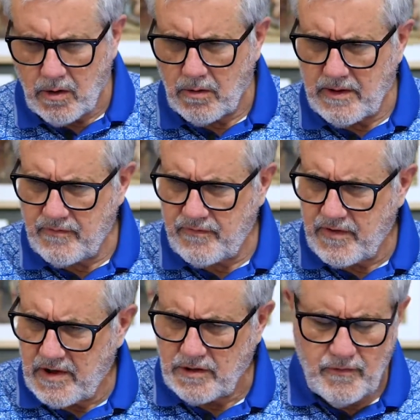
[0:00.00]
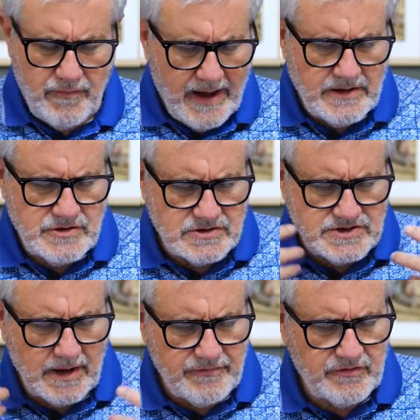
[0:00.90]
or if you find
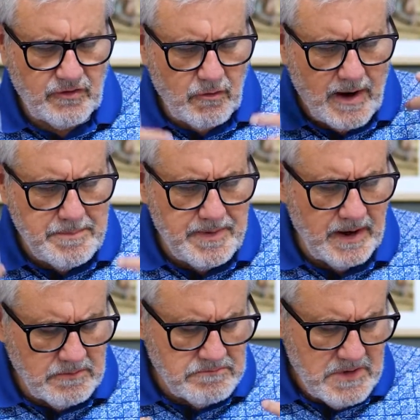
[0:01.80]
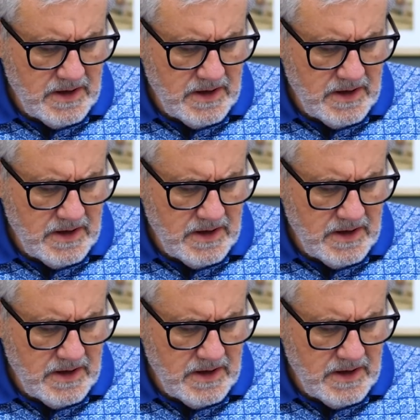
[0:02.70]
yourself scraping